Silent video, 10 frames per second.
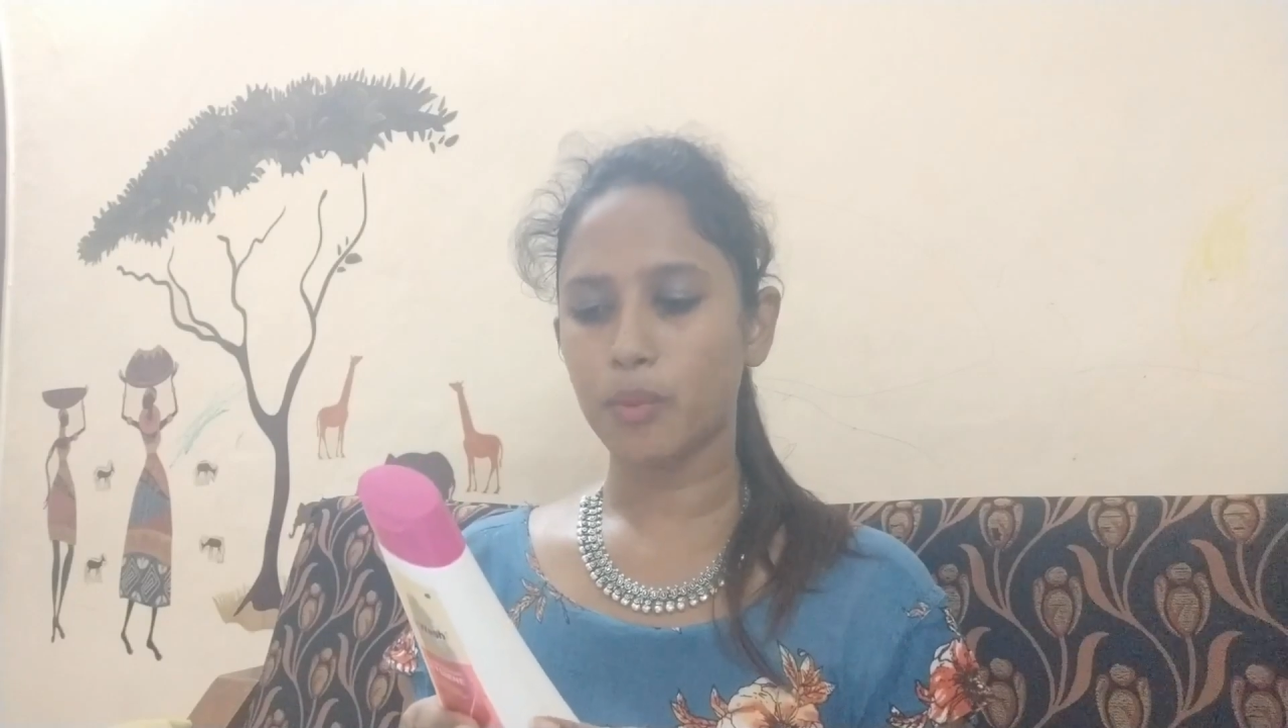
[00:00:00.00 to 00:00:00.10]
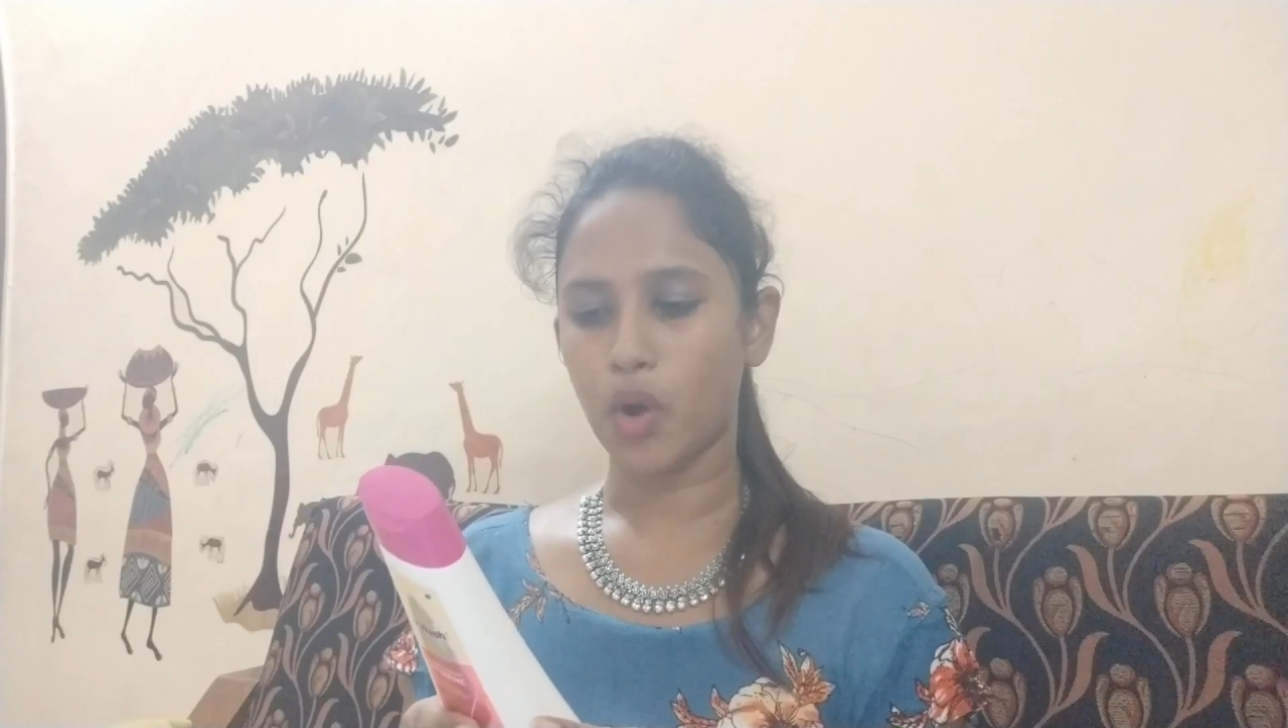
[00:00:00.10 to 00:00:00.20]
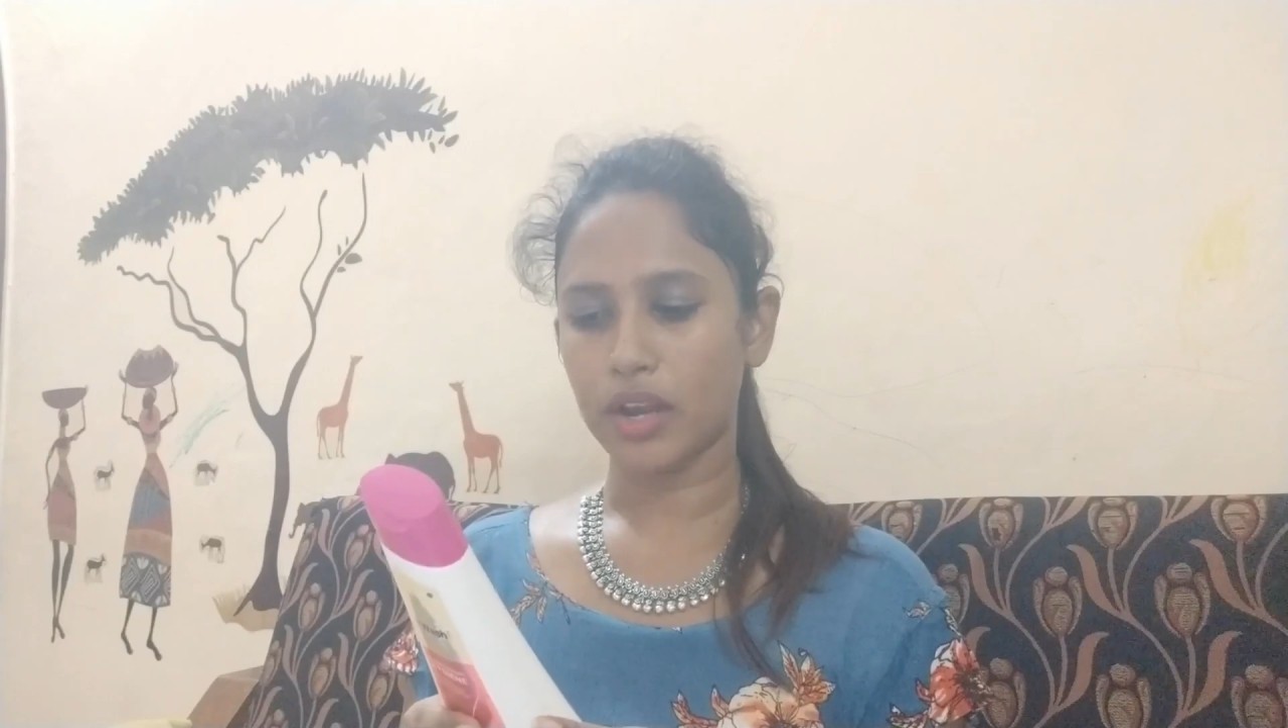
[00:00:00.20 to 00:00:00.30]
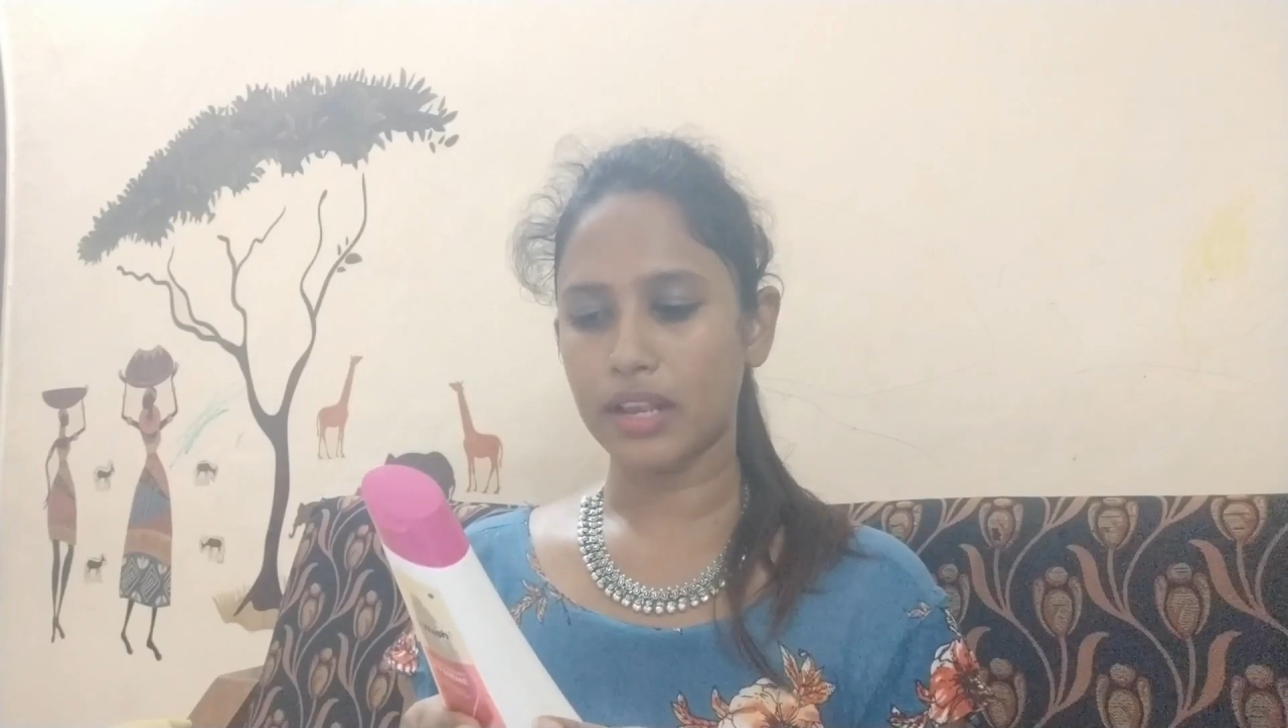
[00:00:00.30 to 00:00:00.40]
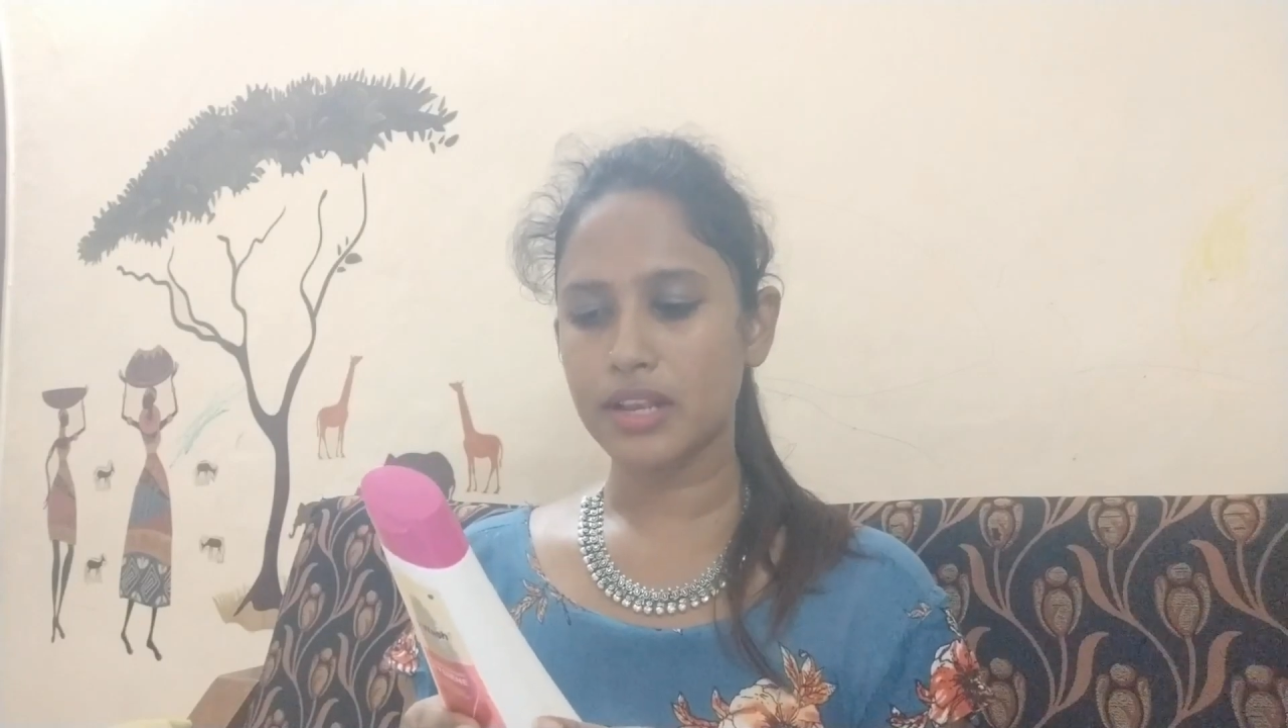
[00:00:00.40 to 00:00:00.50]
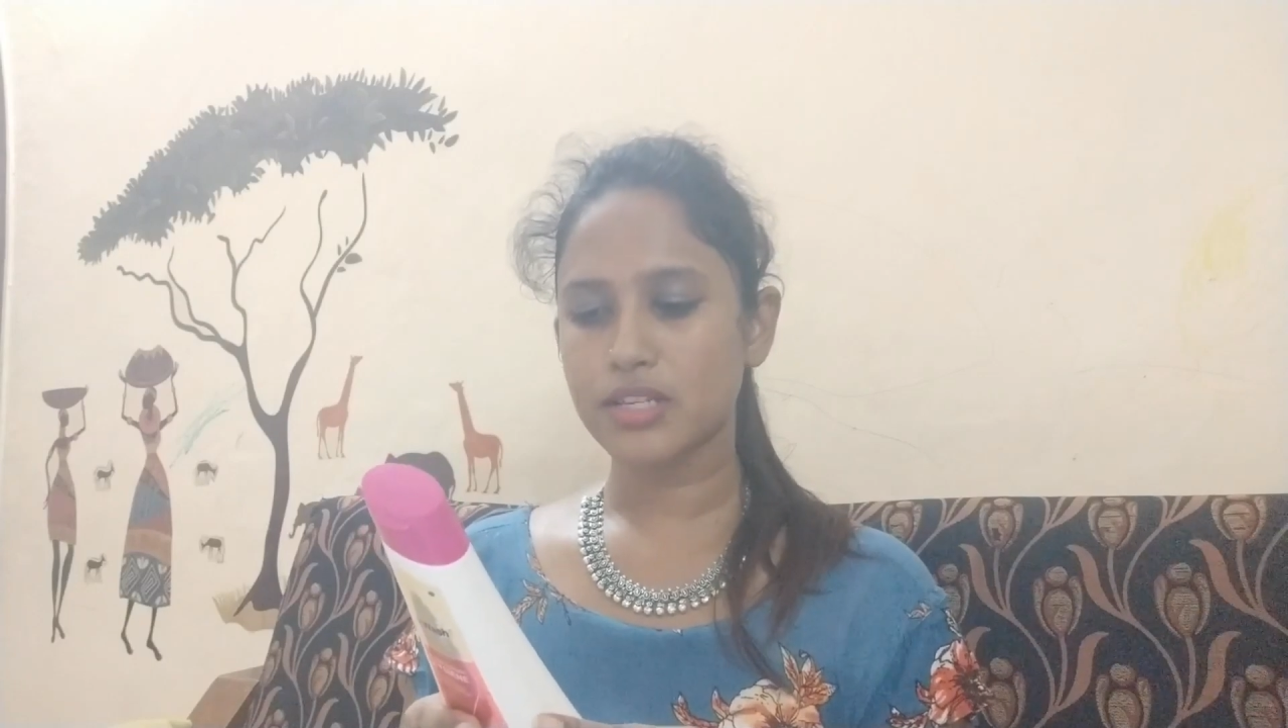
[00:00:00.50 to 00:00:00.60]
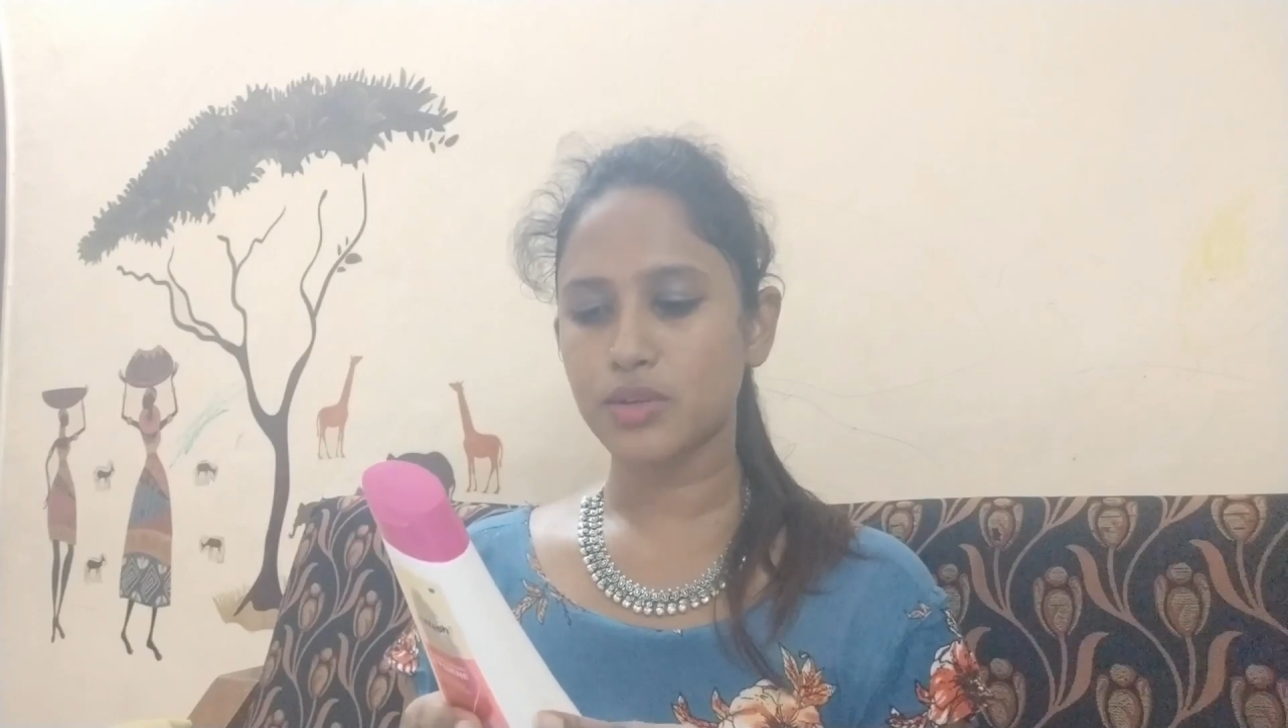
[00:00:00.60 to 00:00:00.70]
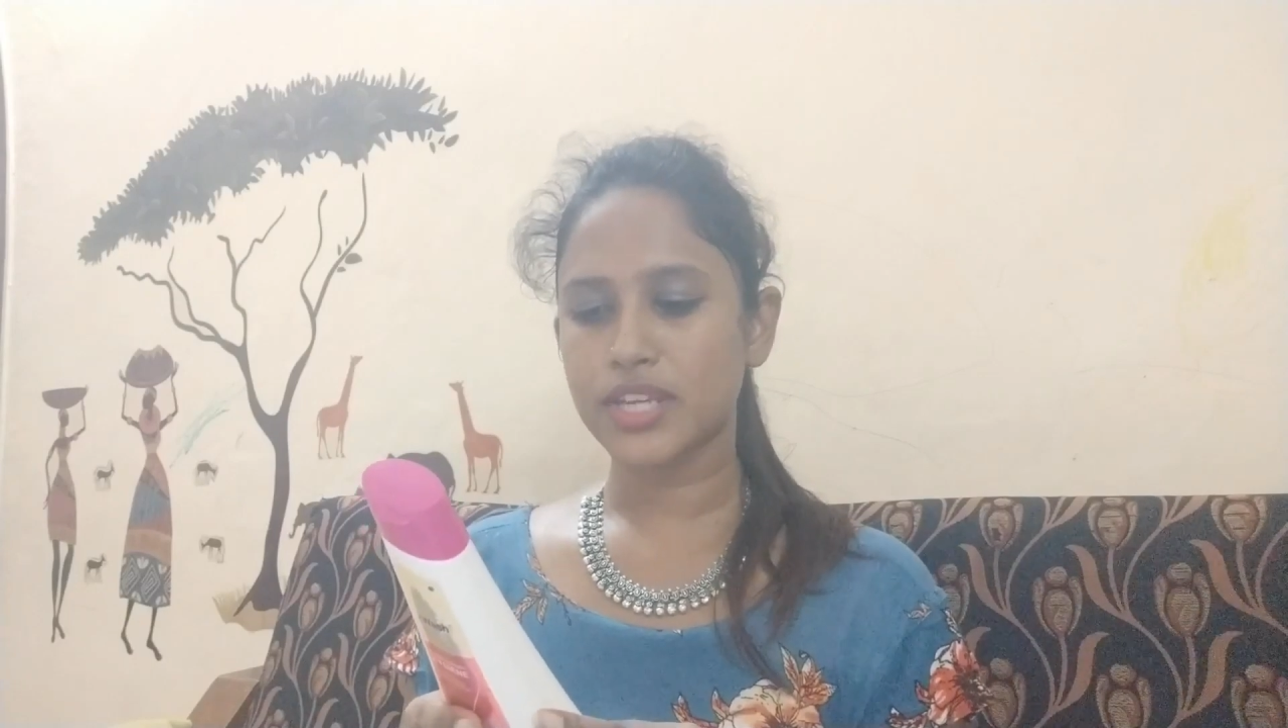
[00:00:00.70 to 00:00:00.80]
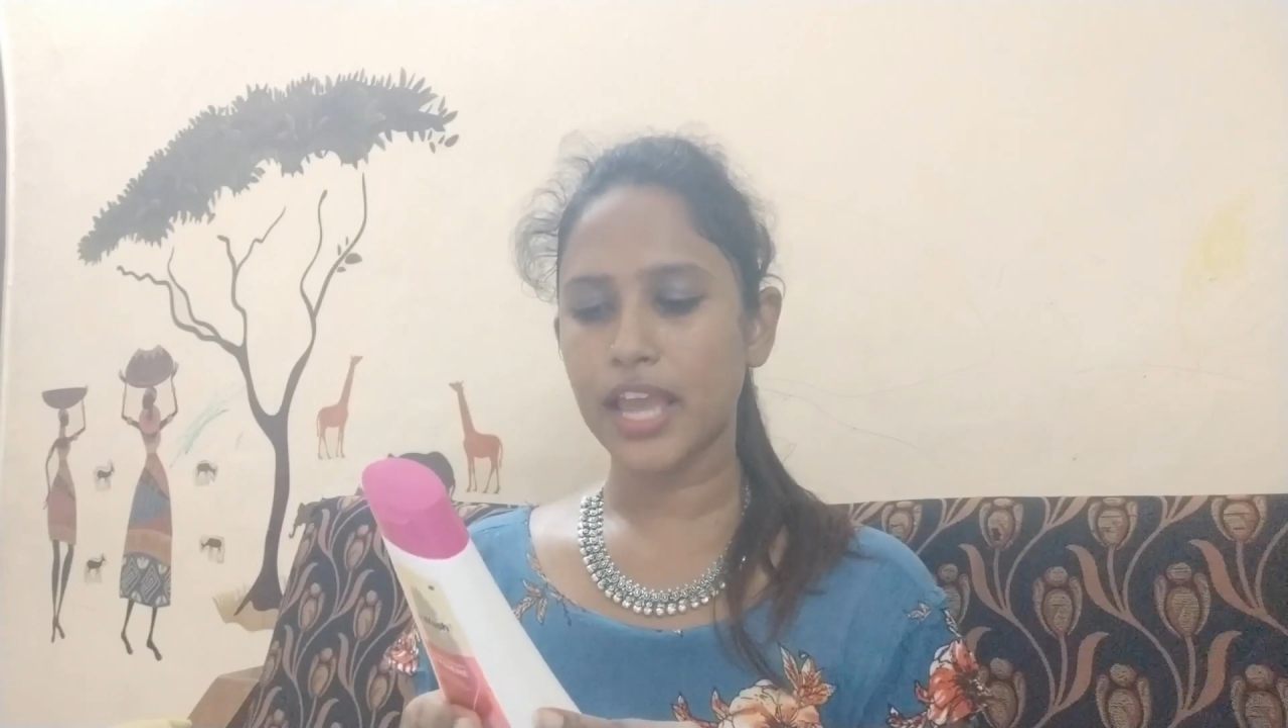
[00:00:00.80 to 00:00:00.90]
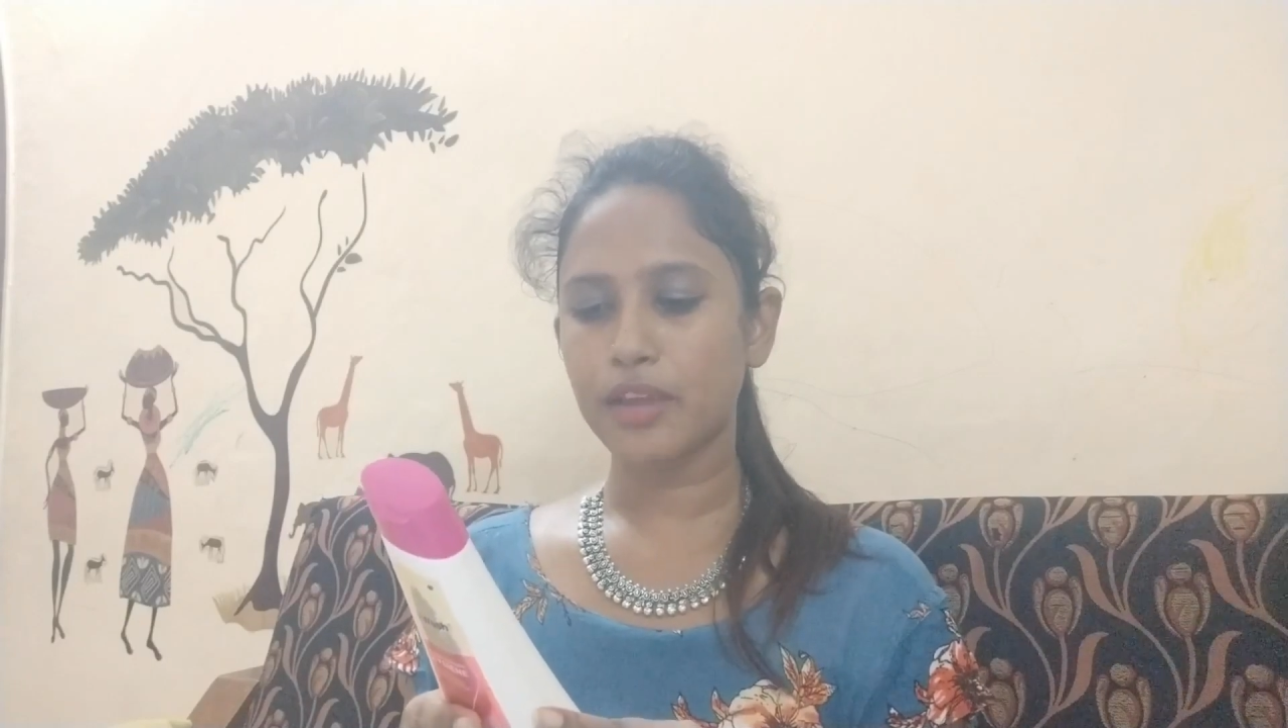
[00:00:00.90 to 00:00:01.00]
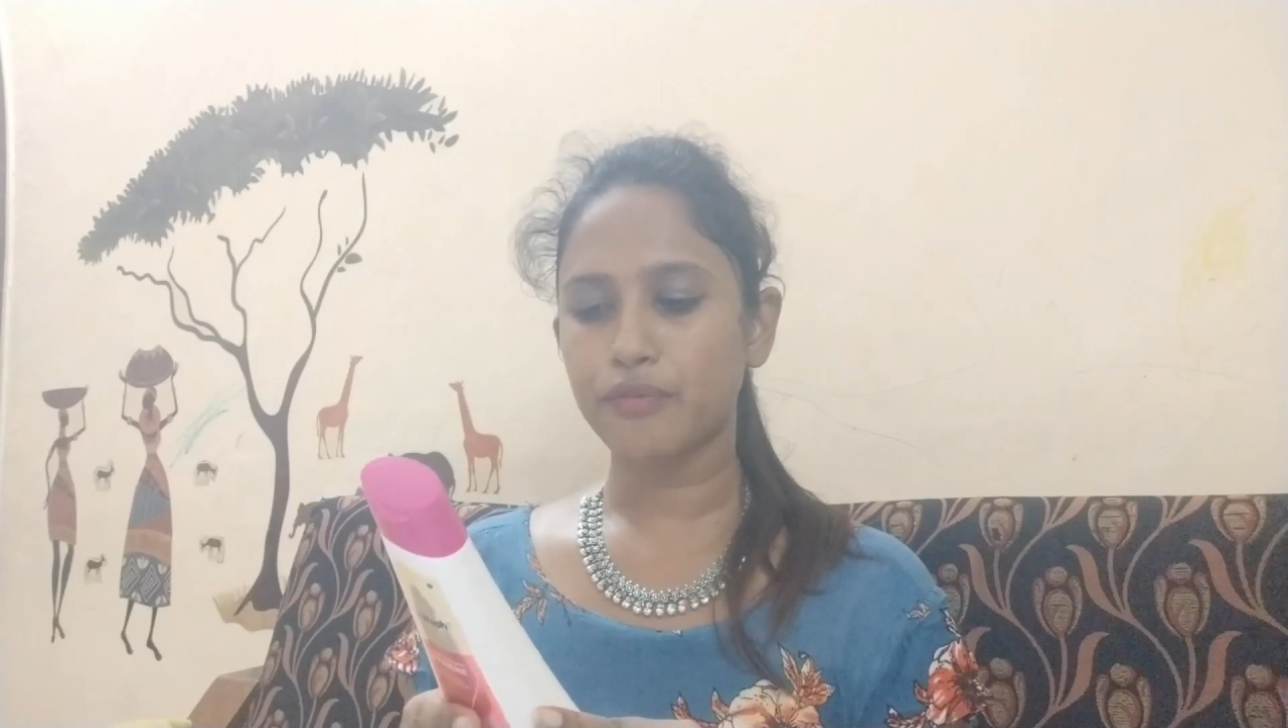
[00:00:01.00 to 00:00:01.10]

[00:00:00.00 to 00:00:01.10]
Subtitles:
bottle to take